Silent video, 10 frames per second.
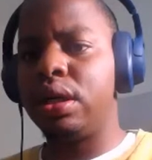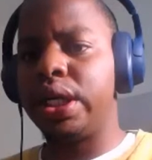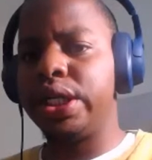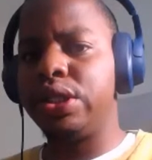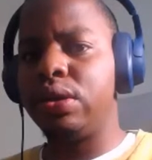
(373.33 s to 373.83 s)

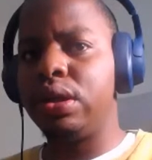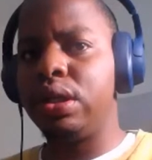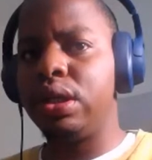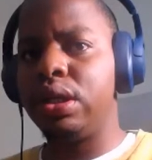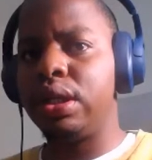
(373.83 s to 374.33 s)

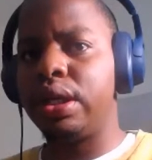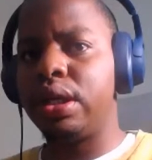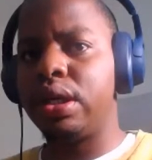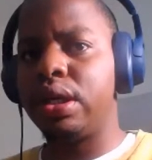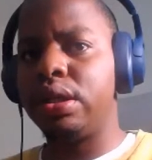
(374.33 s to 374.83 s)
Actually,
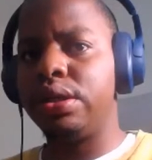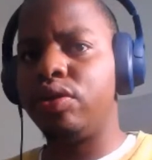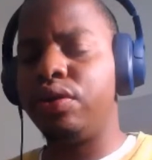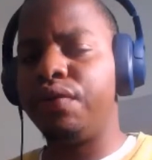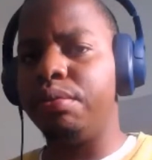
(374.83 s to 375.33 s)
like the
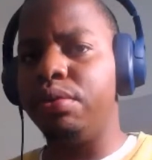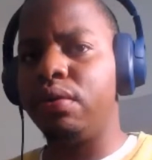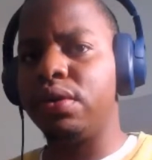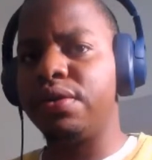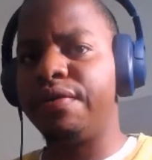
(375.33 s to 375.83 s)
story of the
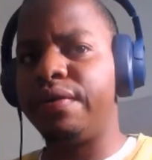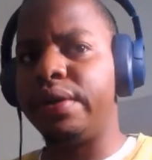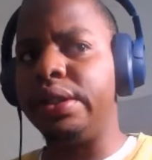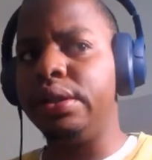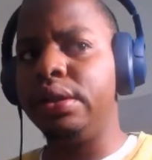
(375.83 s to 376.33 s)
book was
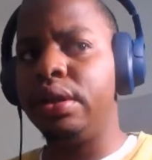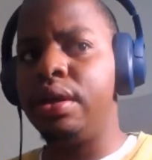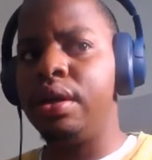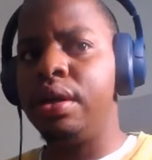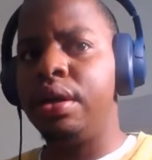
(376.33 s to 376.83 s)
funny
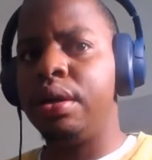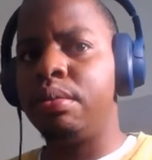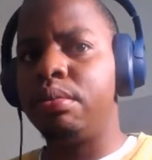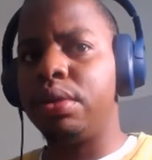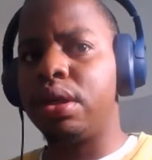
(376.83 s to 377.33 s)

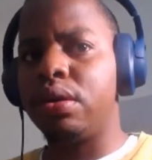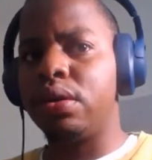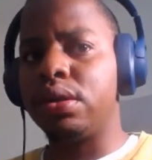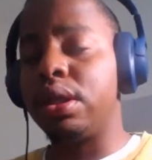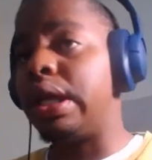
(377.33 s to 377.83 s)

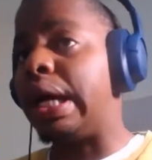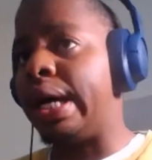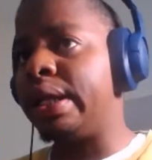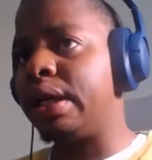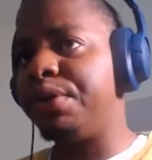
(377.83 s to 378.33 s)
because I
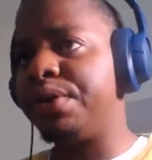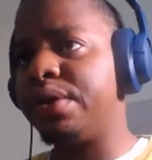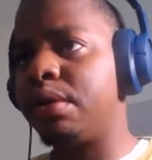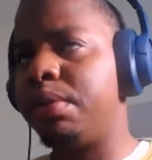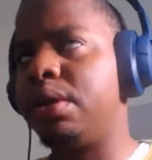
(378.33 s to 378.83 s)
ended up using
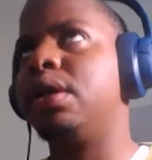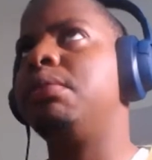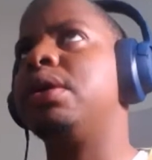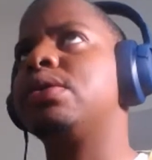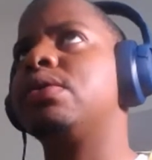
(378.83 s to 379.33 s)
the
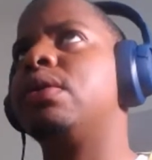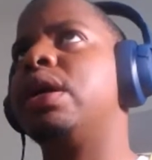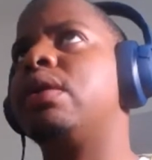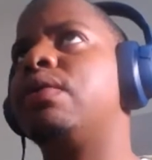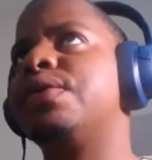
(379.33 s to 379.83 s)
pandemic. So
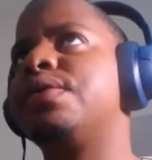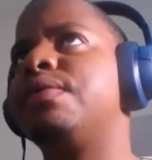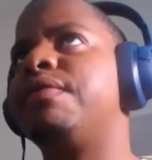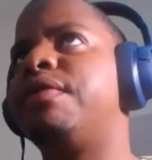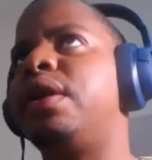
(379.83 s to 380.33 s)
like it was
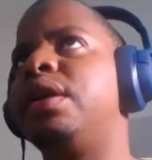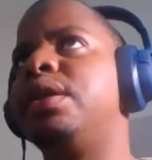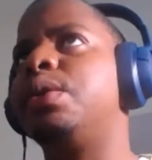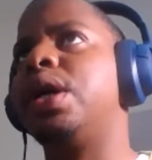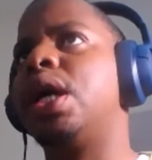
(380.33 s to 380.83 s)
funny
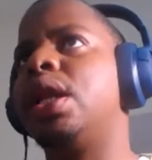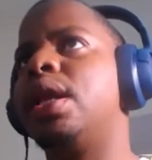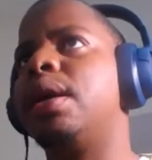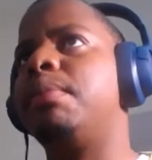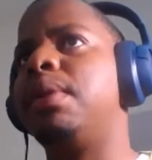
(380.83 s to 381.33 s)
the way I ended
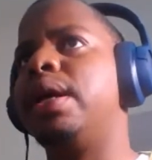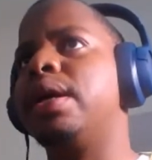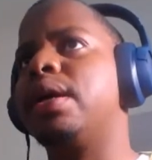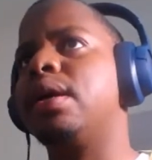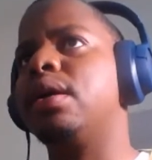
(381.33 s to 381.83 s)
up
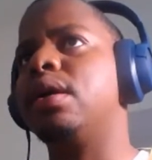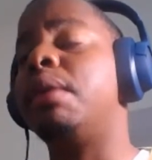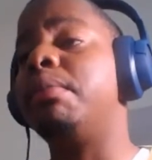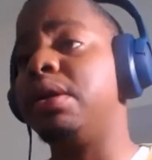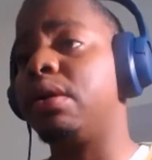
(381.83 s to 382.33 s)
like I
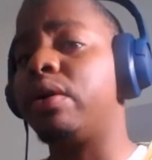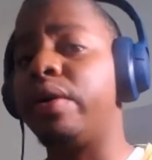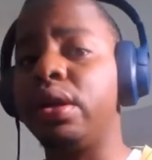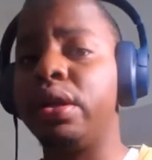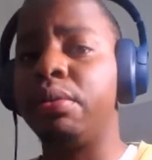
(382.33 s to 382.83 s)
mean
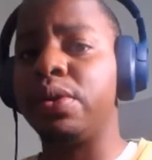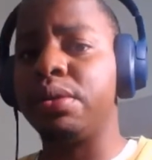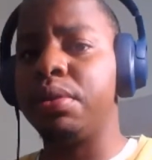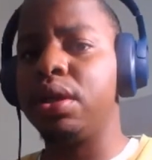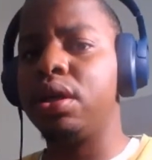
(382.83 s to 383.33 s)
currently in
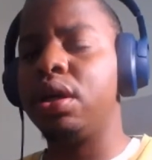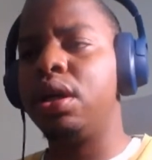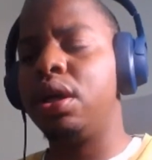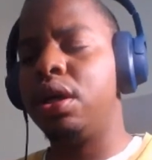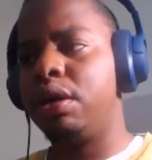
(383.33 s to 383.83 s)
Mozambique,
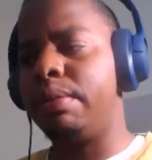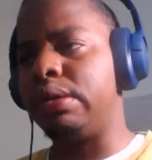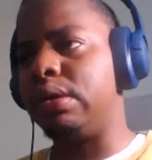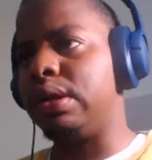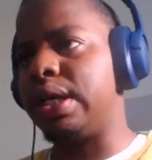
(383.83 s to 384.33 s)
but
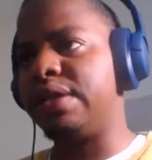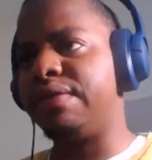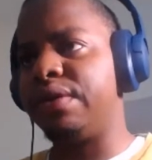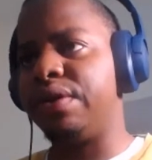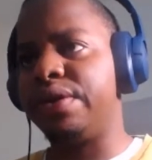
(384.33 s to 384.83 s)
on the last
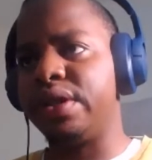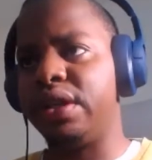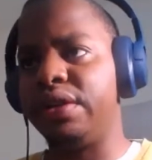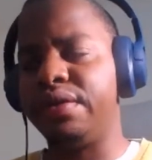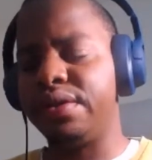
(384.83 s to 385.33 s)
4 years I
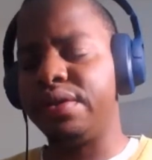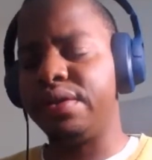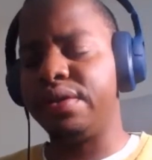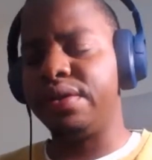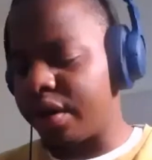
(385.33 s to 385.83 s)
lived in South
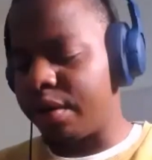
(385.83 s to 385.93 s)
Africa.